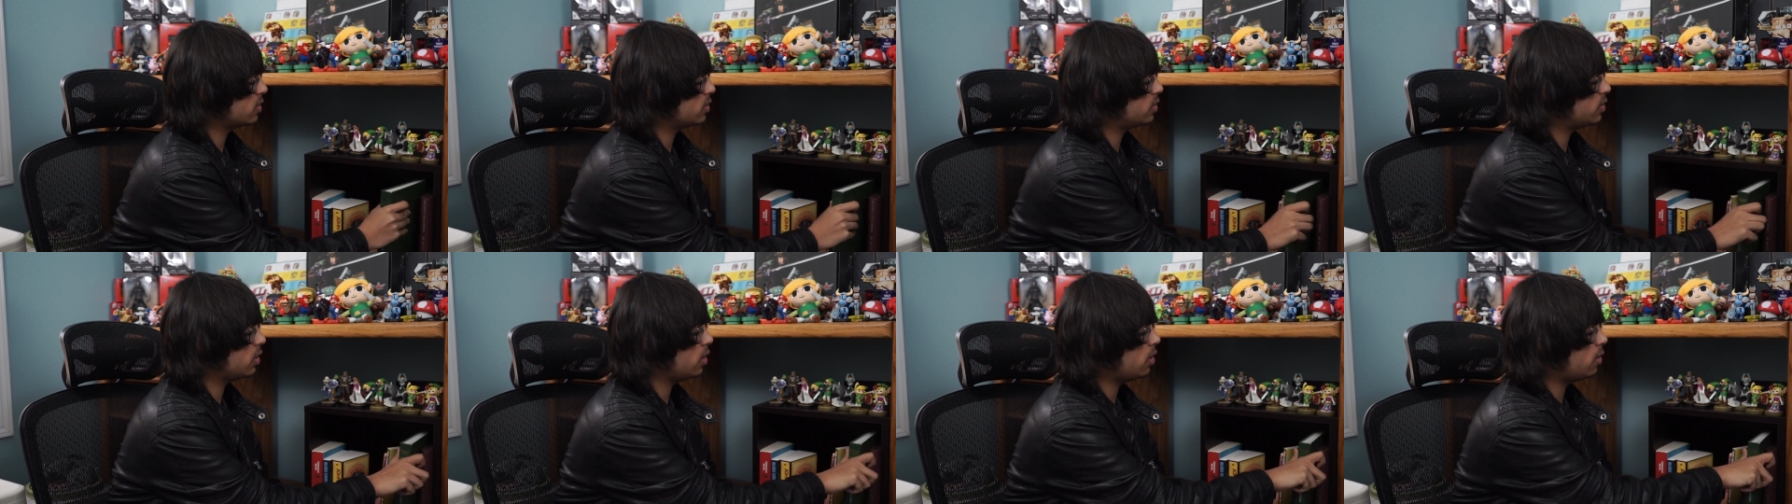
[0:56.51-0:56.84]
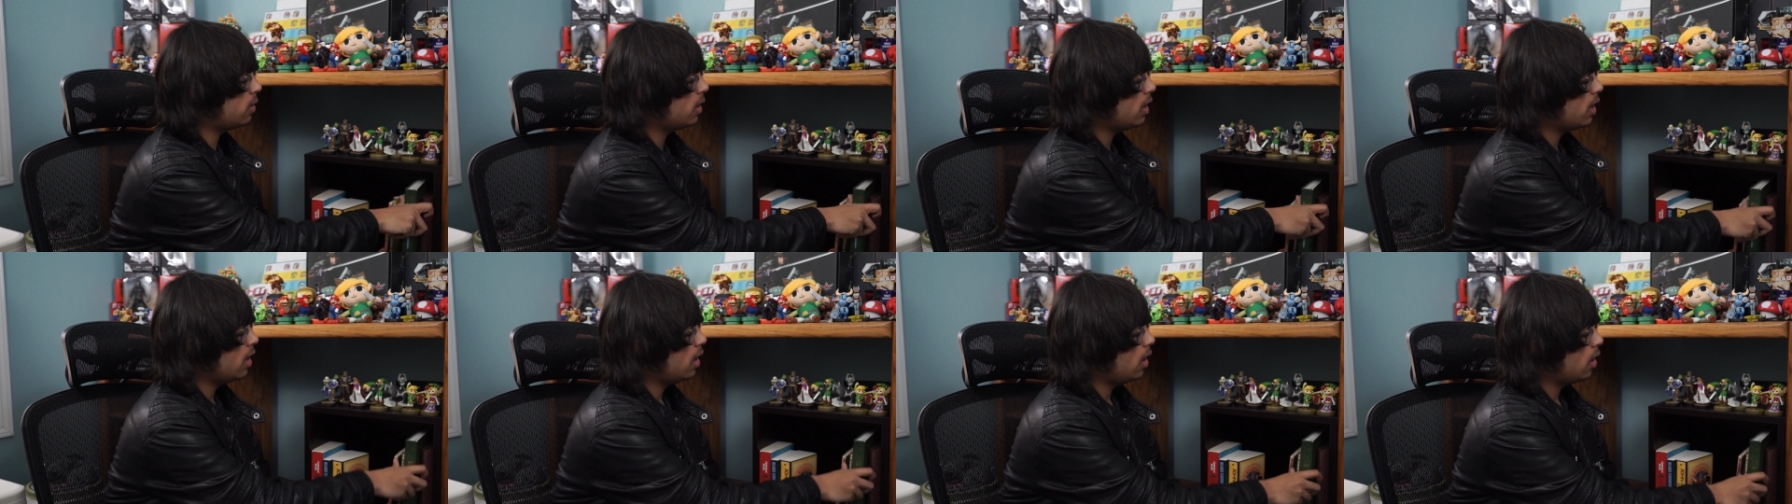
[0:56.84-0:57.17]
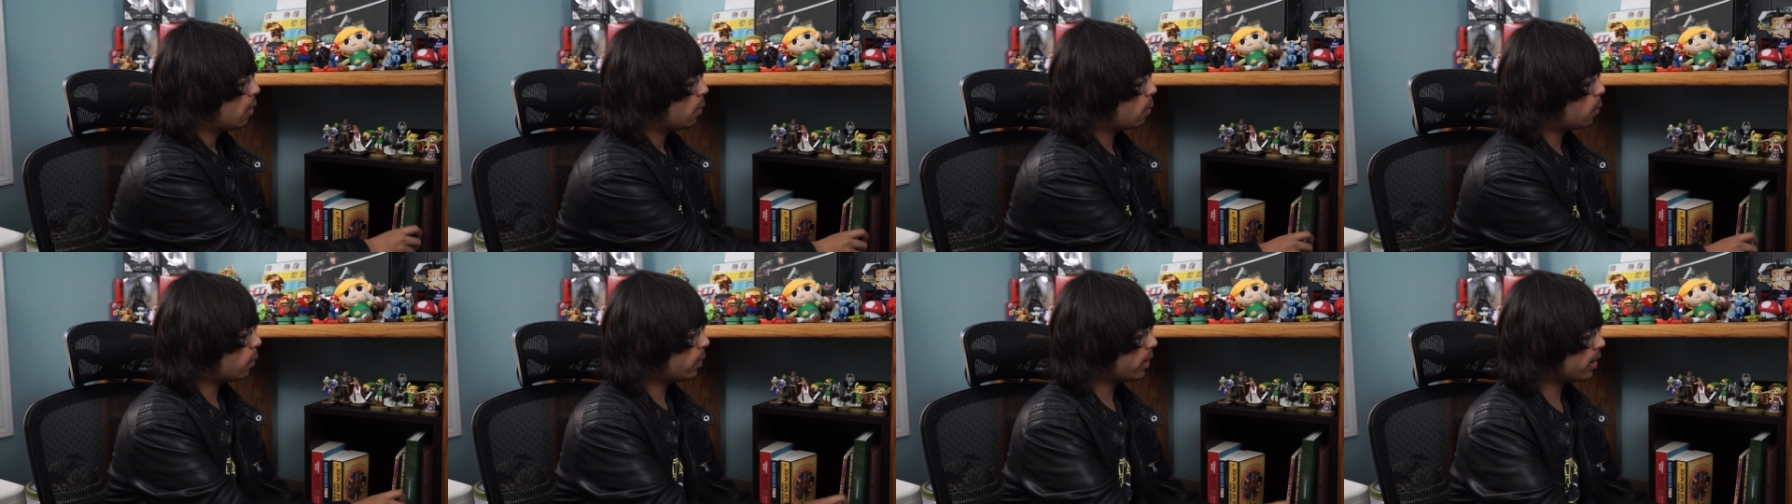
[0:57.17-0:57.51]
so
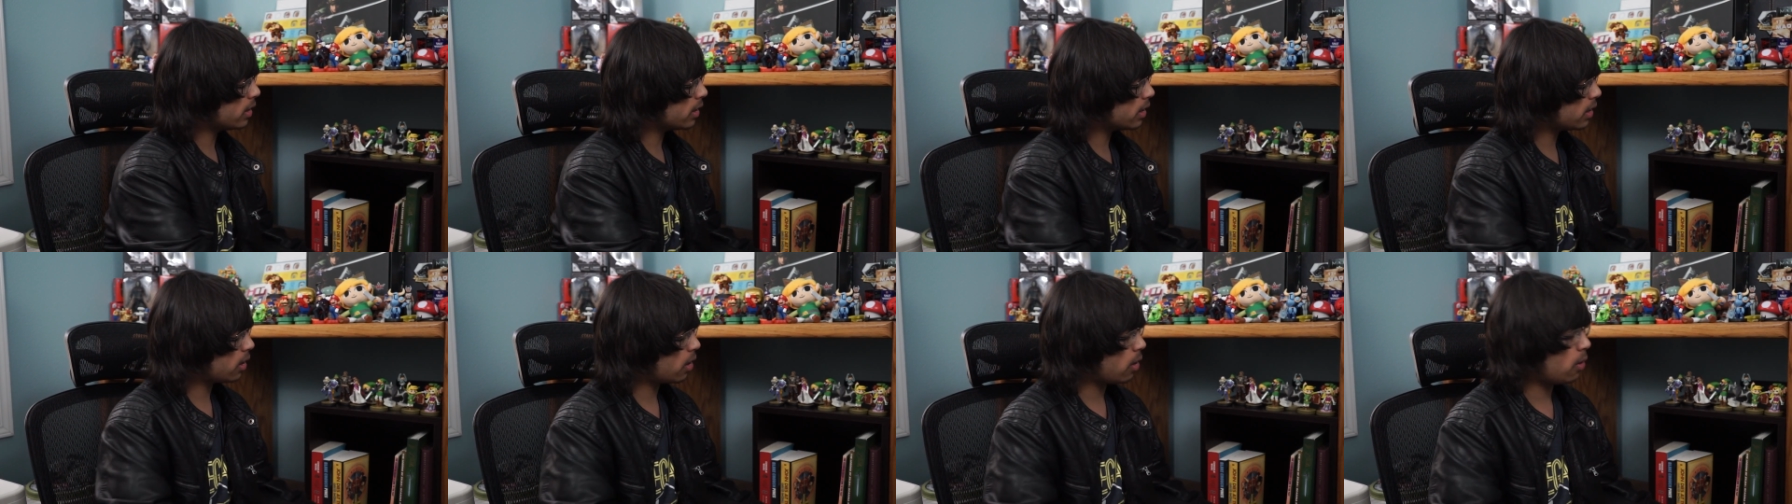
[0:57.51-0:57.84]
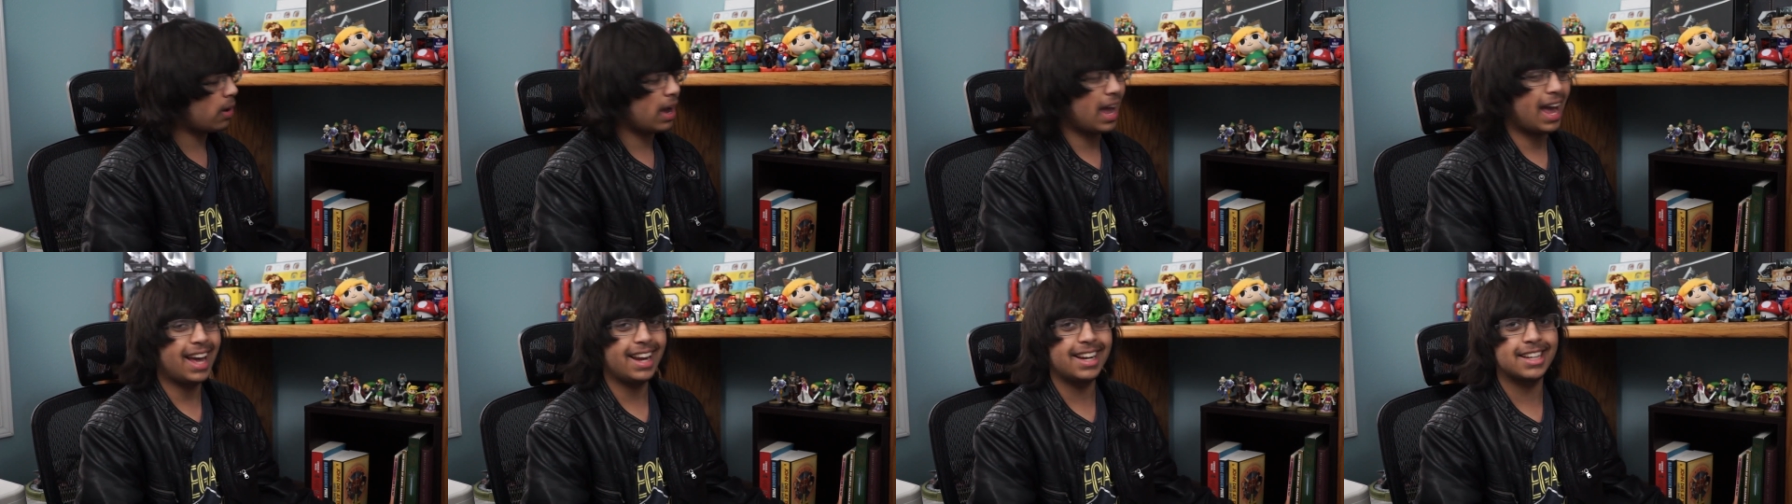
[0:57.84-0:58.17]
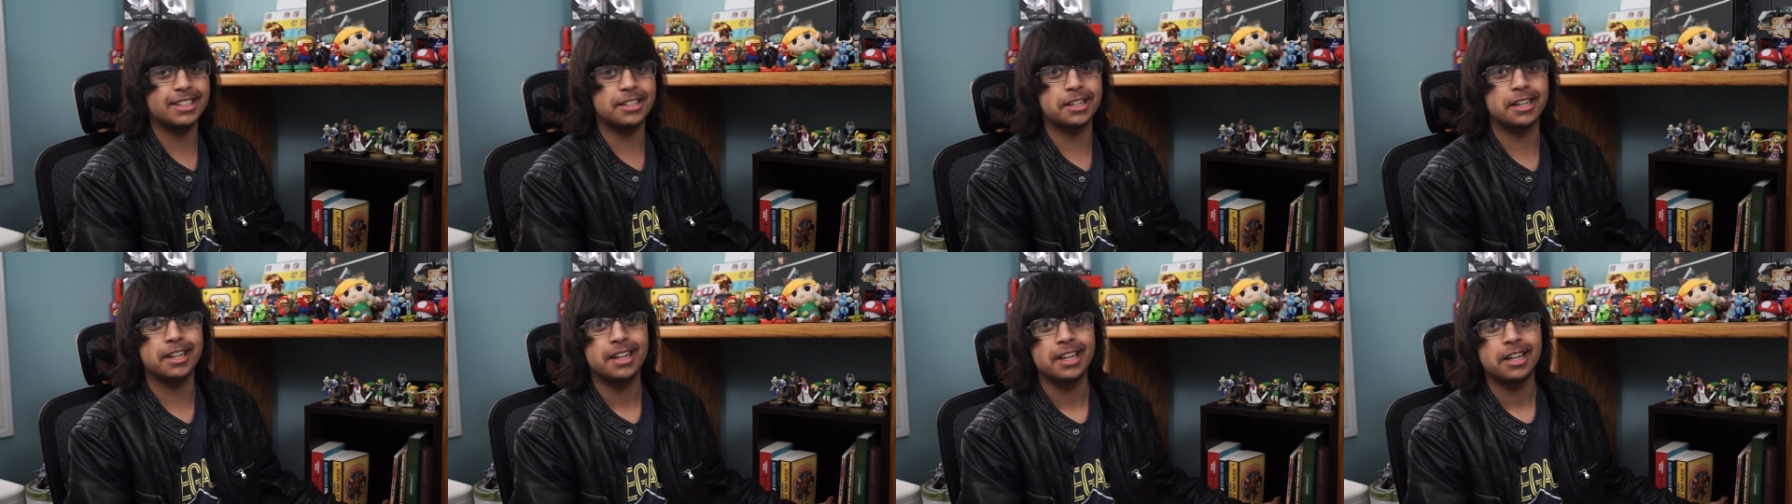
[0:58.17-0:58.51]
we're gonna go ahead
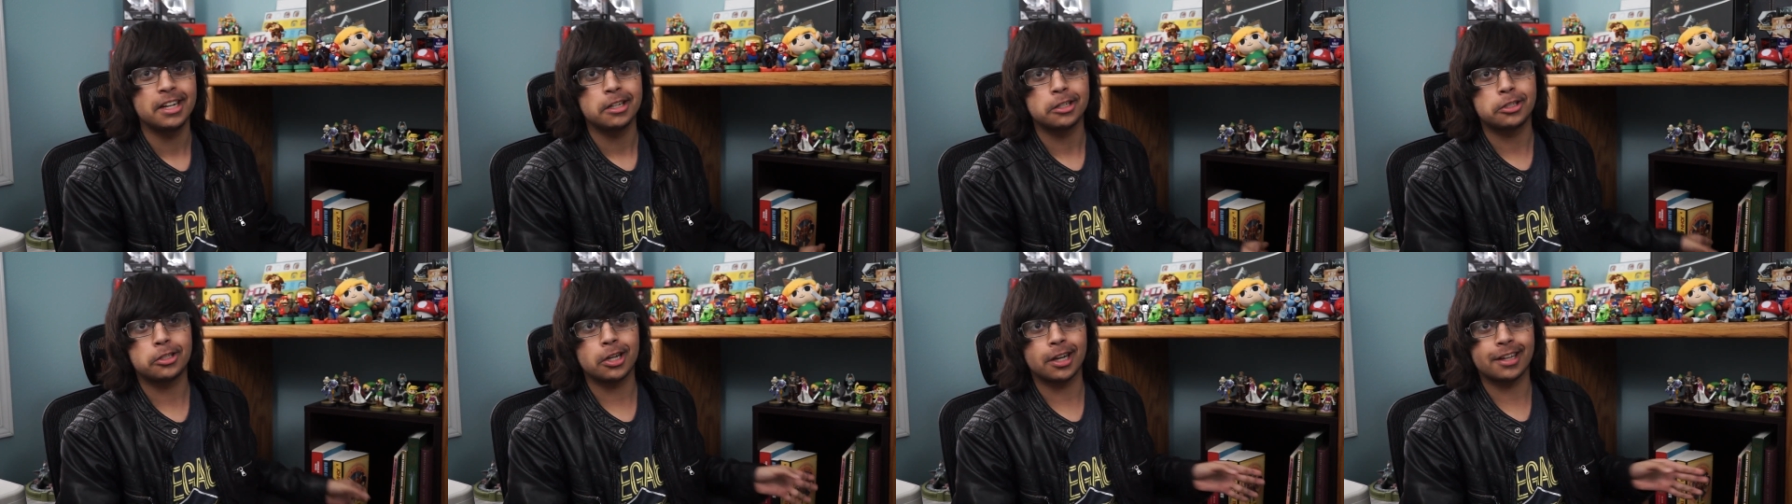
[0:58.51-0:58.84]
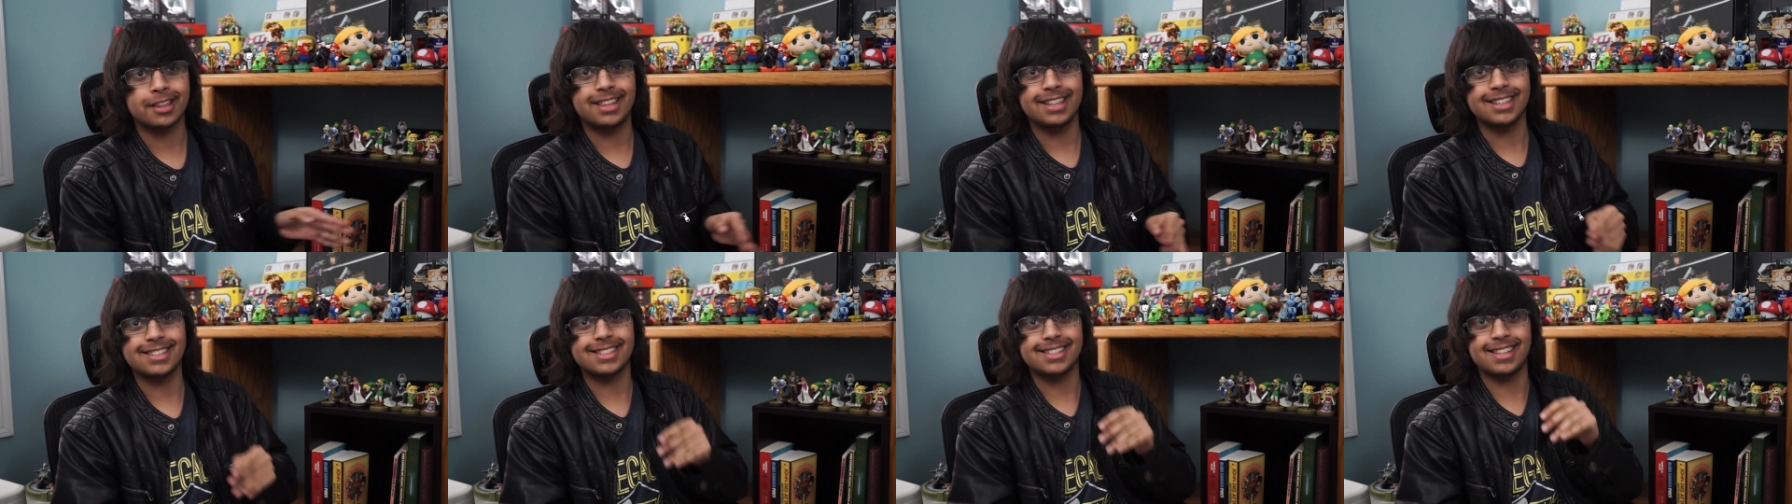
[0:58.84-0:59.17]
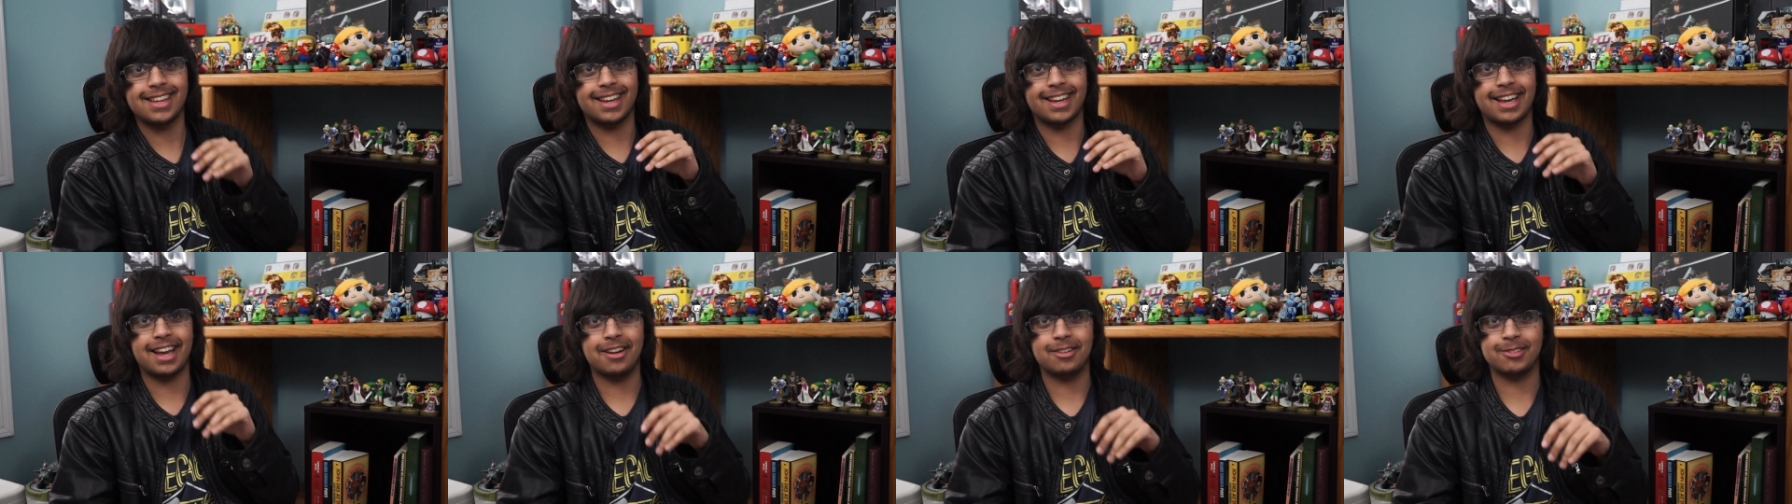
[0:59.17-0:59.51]
and check this
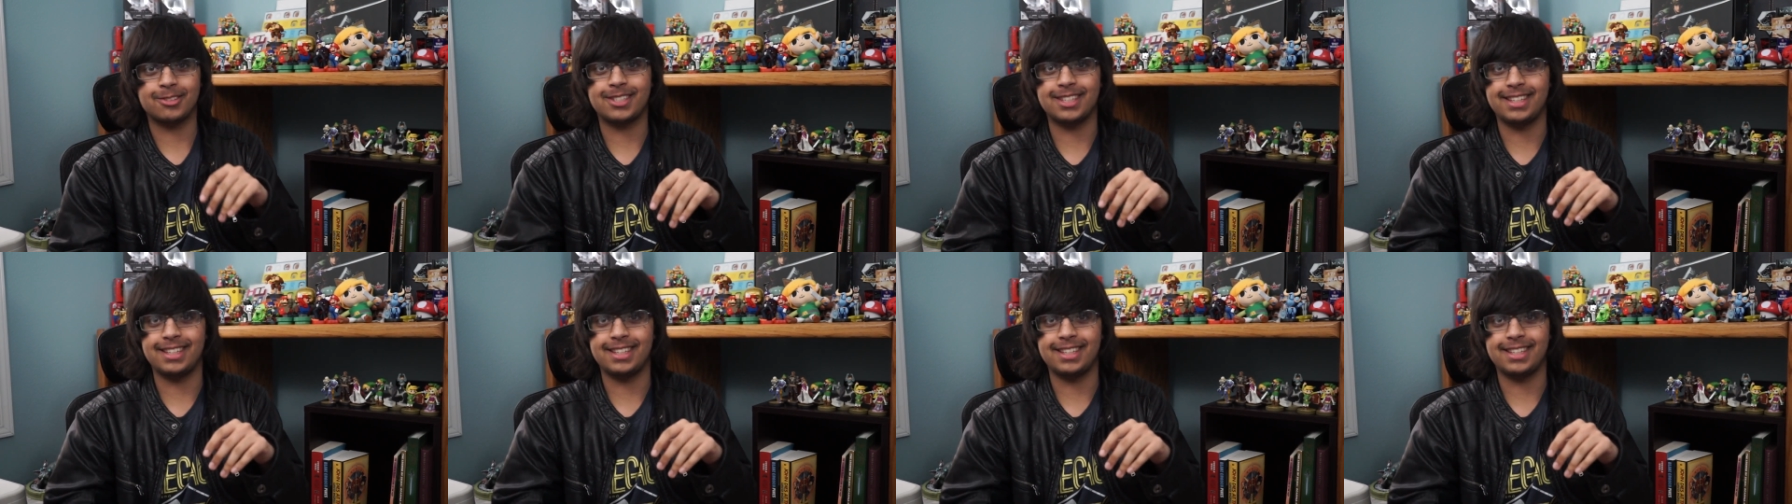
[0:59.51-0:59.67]
thing out